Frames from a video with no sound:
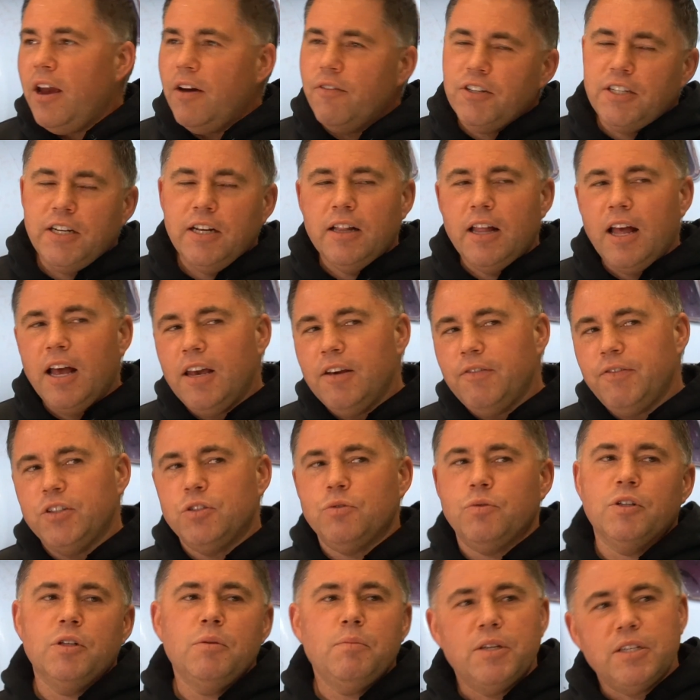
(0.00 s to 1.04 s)
everyday life,
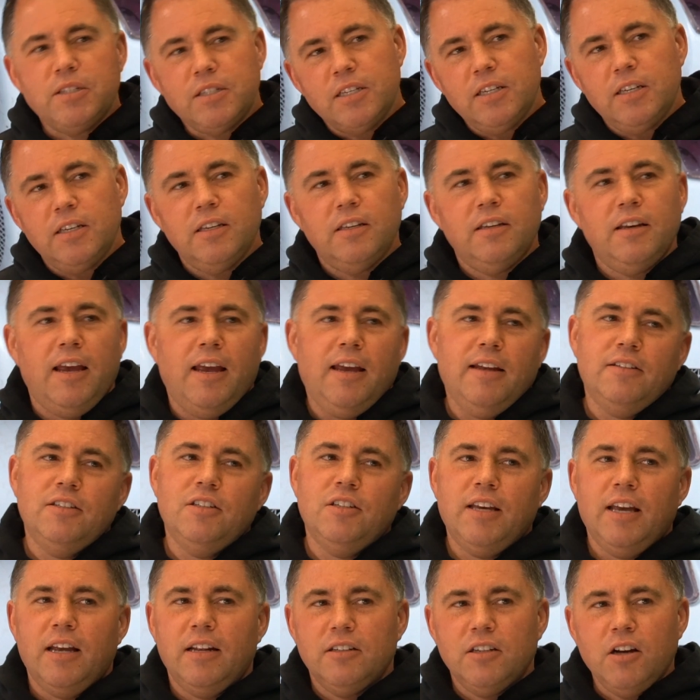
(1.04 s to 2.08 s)
it's really busy,
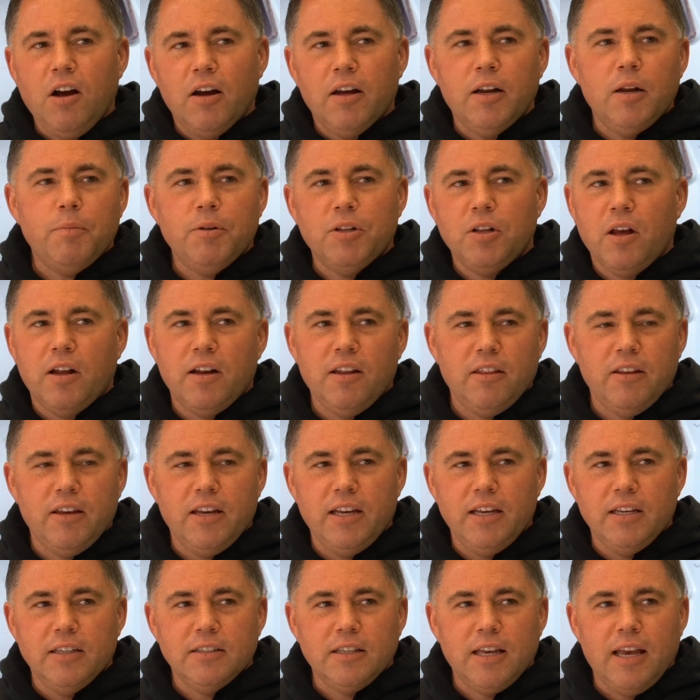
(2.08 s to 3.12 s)
and you get caught up in a lot of
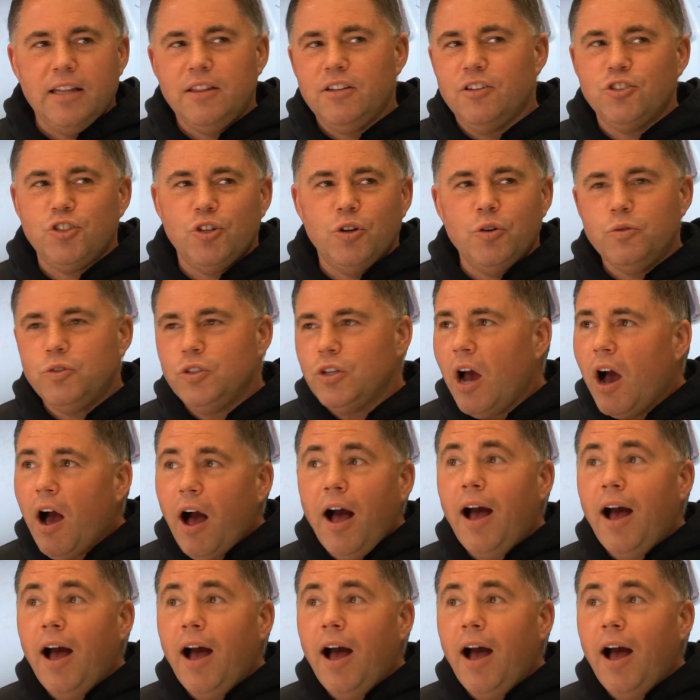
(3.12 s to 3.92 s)
things, and there's no